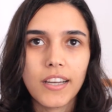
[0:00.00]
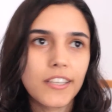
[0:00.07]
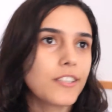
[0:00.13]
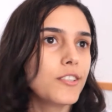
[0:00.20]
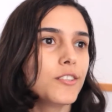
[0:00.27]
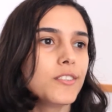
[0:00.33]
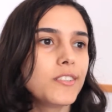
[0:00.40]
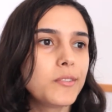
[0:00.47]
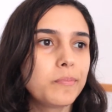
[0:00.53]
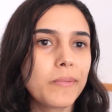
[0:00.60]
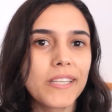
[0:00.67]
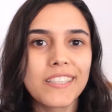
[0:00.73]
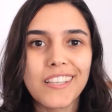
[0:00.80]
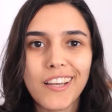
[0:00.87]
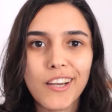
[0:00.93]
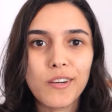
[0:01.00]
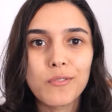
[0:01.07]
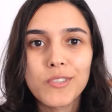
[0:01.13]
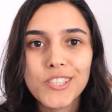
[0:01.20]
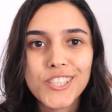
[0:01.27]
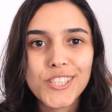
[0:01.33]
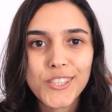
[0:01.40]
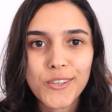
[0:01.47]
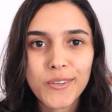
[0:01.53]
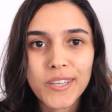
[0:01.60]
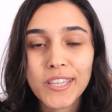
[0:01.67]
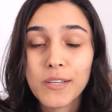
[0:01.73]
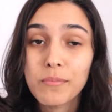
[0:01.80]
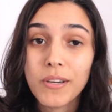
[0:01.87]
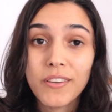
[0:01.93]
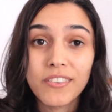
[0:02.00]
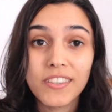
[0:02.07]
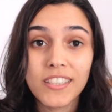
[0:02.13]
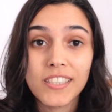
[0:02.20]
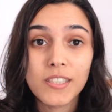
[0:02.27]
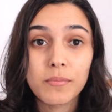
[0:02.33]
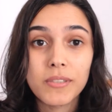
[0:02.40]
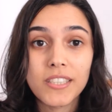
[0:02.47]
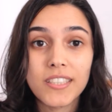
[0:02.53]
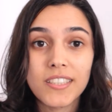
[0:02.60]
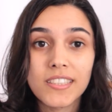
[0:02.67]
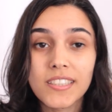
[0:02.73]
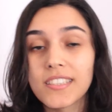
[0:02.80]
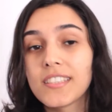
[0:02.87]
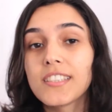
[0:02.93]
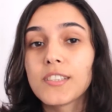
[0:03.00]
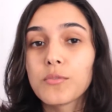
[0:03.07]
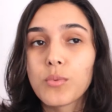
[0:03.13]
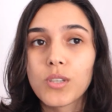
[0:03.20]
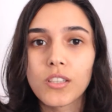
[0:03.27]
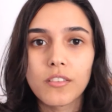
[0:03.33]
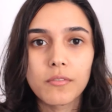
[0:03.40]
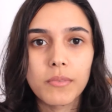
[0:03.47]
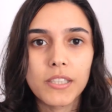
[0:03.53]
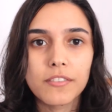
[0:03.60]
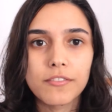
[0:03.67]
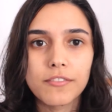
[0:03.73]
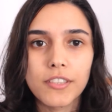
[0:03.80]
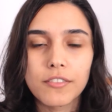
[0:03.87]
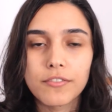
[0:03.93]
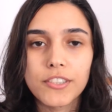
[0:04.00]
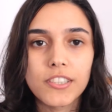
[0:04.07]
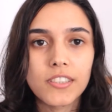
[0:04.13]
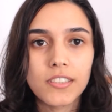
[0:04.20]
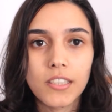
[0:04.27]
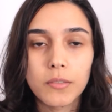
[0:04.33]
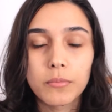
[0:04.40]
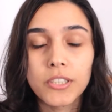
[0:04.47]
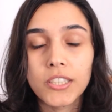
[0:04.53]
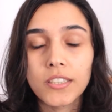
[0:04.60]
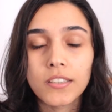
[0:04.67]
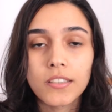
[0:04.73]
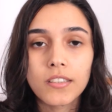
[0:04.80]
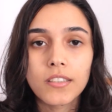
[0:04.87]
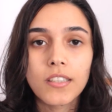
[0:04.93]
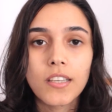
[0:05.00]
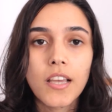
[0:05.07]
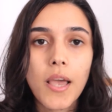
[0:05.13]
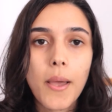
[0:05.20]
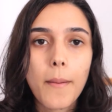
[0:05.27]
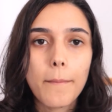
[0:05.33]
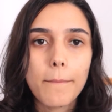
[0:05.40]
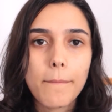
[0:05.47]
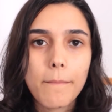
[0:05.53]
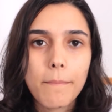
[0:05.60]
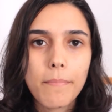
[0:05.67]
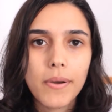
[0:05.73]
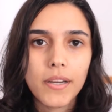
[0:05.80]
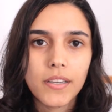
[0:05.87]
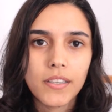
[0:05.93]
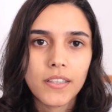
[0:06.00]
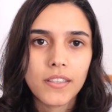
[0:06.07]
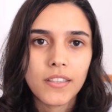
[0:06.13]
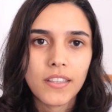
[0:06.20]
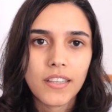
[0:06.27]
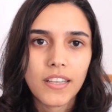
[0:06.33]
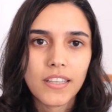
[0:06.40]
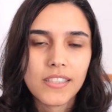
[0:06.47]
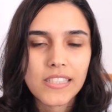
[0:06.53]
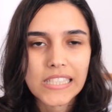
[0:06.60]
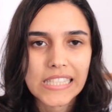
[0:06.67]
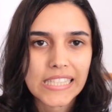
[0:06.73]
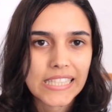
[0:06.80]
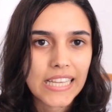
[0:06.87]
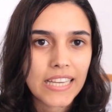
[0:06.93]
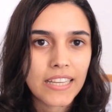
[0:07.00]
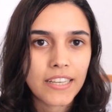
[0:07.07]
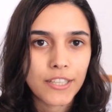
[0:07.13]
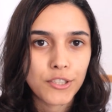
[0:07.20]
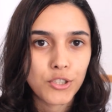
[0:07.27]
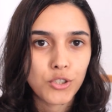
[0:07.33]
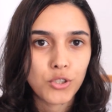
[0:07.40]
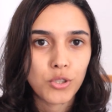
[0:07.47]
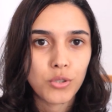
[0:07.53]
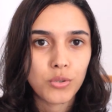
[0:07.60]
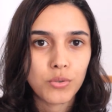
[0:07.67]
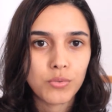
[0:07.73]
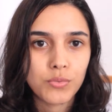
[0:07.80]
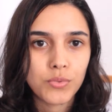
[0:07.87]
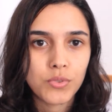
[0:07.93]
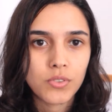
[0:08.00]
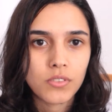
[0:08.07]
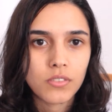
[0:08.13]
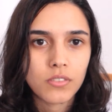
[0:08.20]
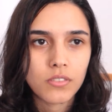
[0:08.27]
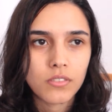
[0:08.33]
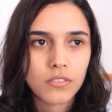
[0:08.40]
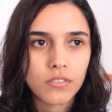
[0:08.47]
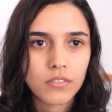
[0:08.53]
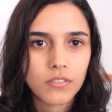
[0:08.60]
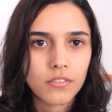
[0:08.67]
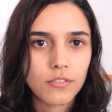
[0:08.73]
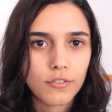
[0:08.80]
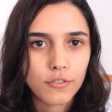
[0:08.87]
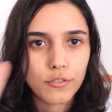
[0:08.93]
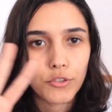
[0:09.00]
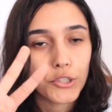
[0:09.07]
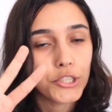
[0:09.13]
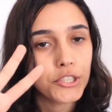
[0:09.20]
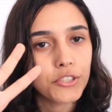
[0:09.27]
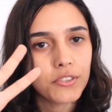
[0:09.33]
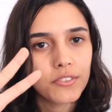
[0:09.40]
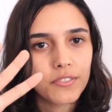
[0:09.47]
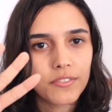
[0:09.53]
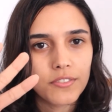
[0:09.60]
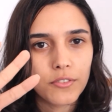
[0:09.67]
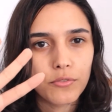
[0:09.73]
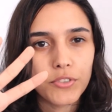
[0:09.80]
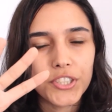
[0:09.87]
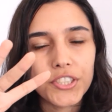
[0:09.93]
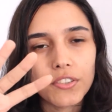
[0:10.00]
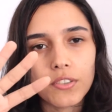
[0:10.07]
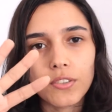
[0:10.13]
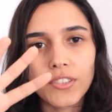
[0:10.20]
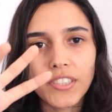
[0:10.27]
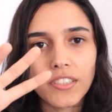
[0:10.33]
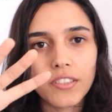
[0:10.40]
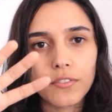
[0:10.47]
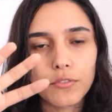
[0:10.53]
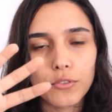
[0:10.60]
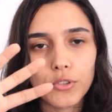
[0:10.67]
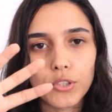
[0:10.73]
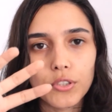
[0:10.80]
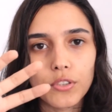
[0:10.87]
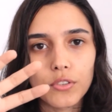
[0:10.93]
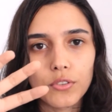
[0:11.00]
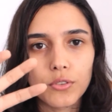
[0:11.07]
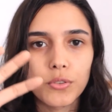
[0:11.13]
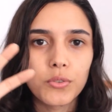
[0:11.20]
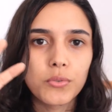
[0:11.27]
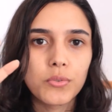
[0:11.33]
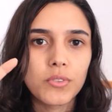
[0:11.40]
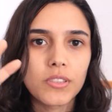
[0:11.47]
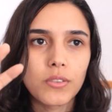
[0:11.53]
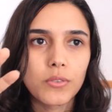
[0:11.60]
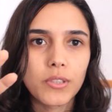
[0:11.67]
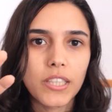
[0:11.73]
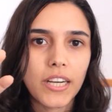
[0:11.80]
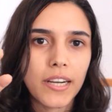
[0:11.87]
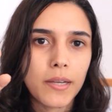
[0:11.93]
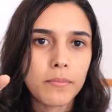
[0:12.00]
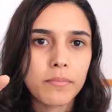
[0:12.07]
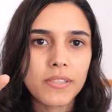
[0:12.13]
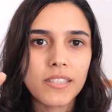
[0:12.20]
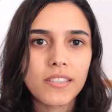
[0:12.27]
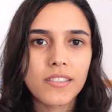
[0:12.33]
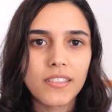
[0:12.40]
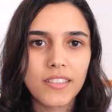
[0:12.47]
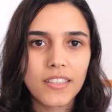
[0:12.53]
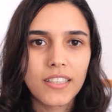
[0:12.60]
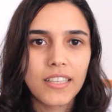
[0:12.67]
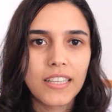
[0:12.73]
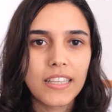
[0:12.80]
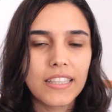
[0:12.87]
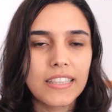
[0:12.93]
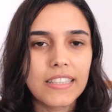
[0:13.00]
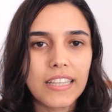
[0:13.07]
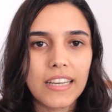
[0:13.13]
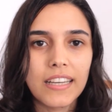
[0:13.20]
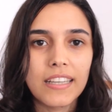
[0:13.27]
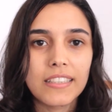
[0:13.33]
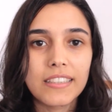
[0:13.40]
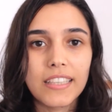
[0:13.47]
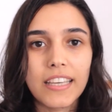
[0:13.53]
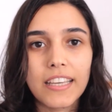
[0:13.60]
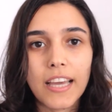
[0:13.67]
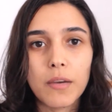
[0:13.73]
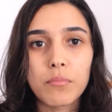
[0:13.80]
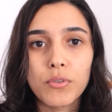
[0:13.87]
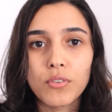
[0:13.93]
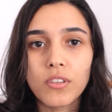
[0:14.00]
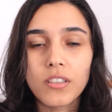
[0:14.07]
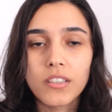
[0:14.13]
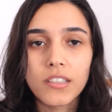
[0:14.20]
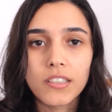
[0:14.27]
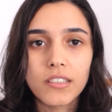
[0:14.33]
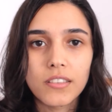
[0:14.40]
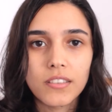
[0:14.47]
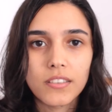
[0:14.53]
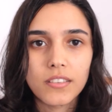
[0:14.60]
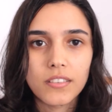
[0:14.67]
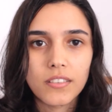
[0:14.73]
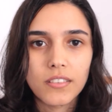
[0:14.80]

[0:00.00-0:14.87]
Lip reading: I could spend hours talking about this because this is one of my favorite subjects, but instead I chose 4 resources for tools or apps that can help you learn